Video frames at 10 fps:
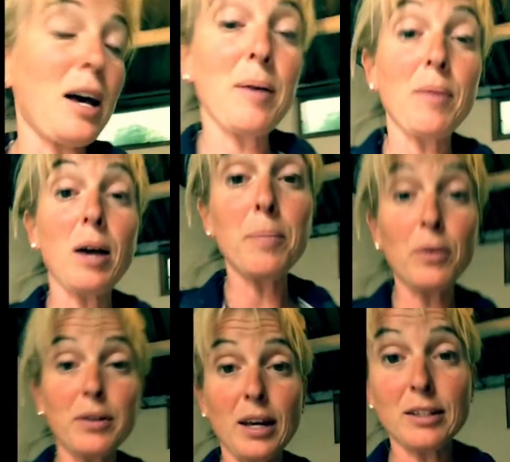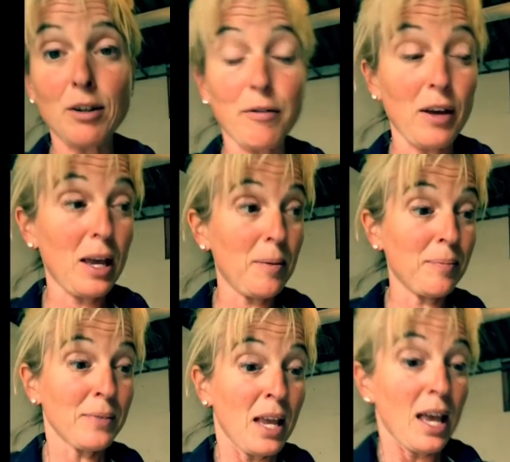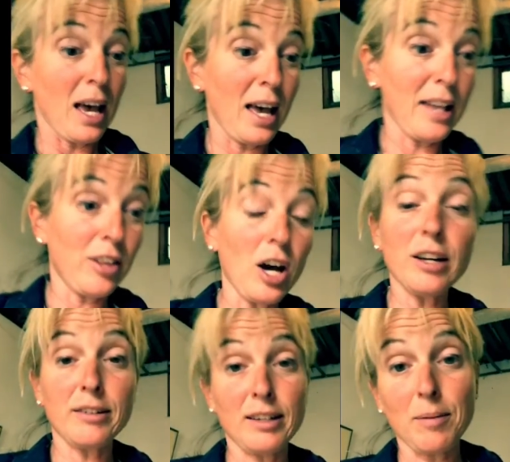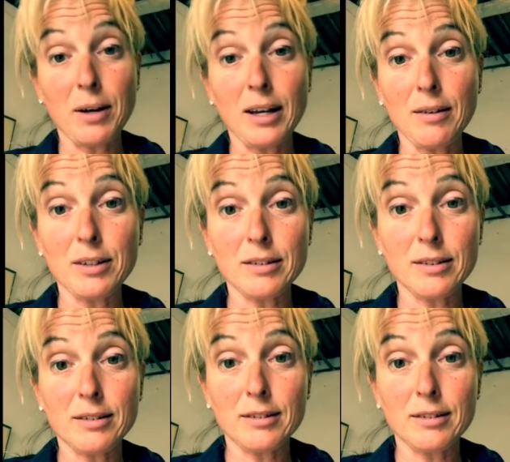I bought that off him, and the hardest thing about that was